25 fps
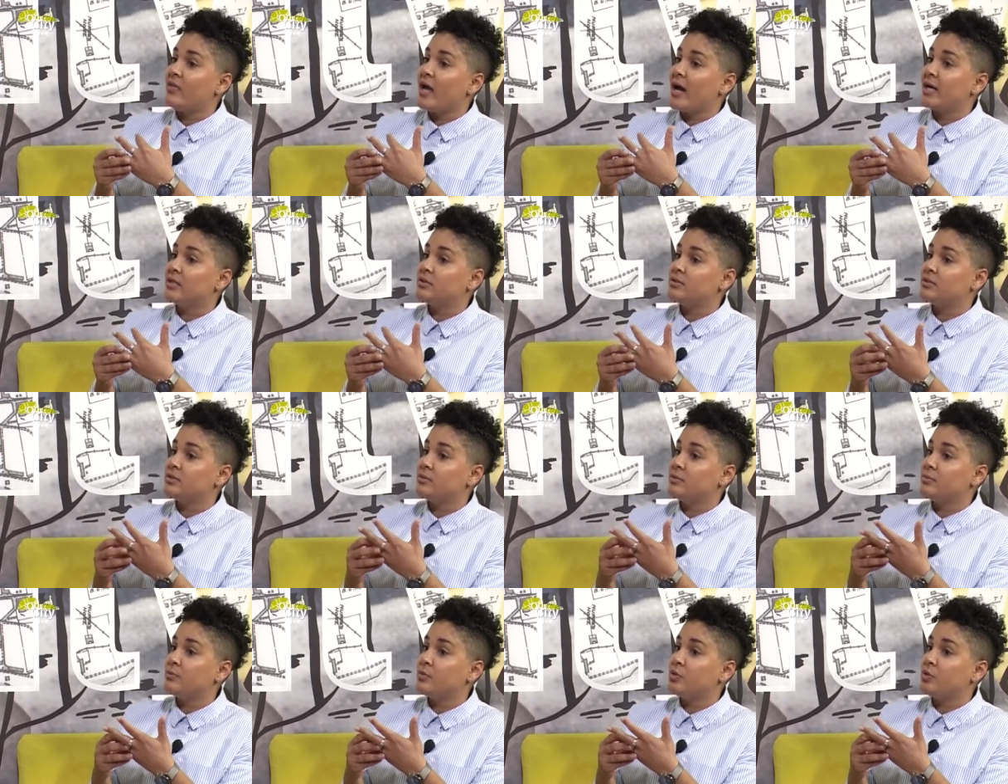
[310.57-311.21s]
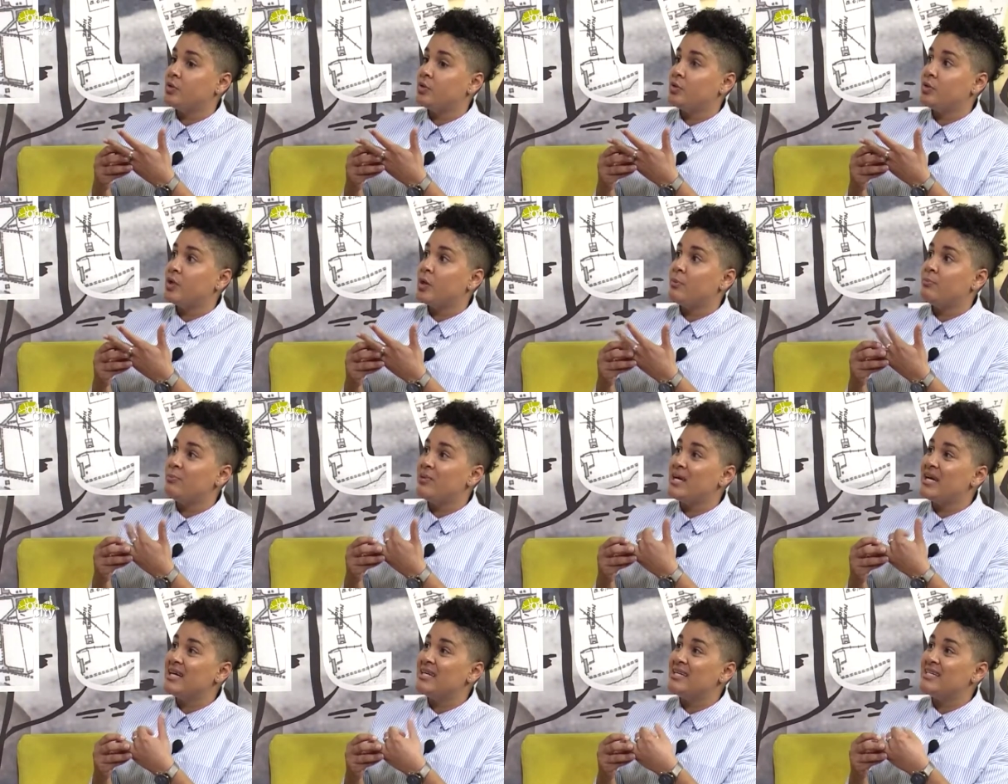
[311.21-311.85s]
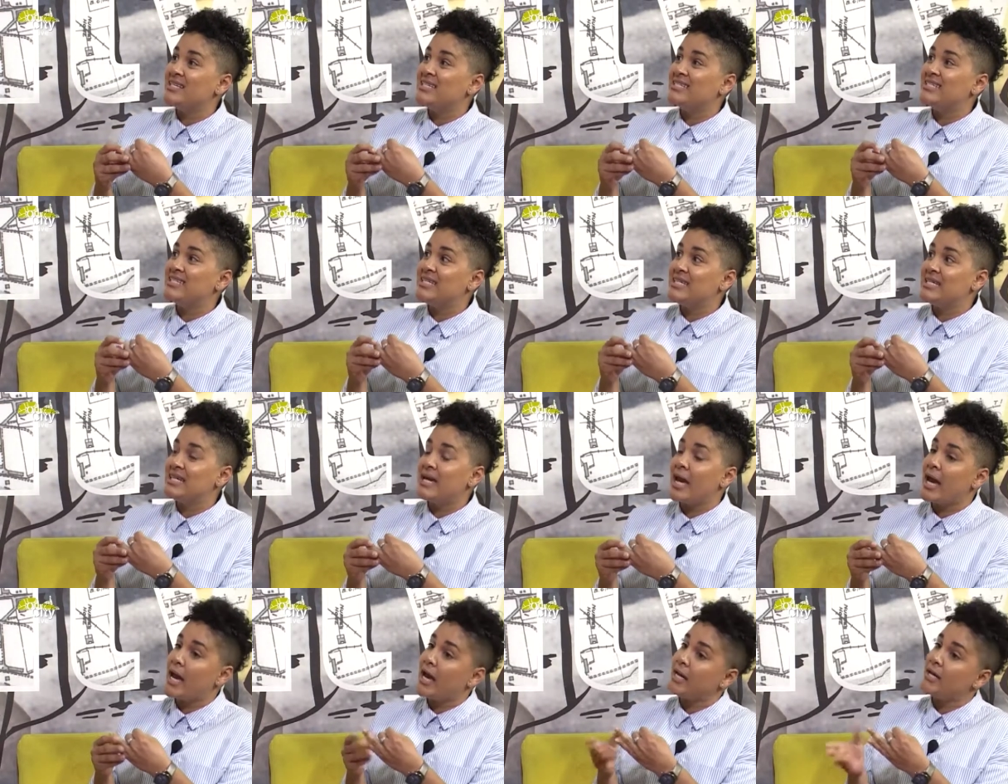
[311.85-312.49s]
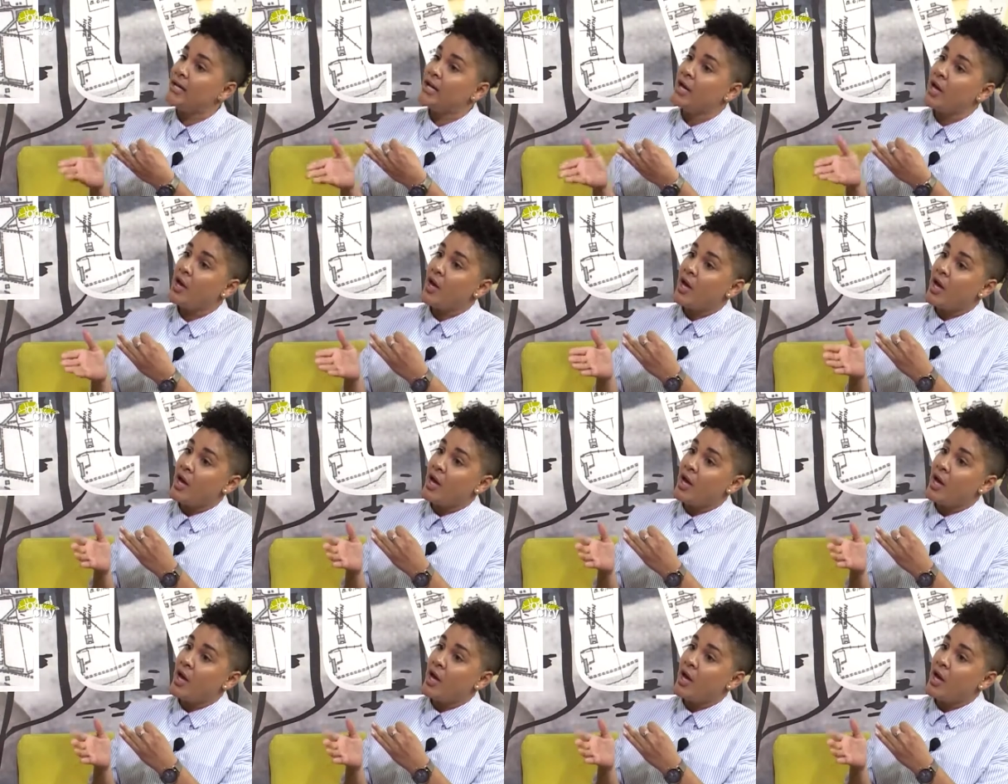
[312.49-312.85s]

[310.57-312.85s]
that, you know, pregnancy can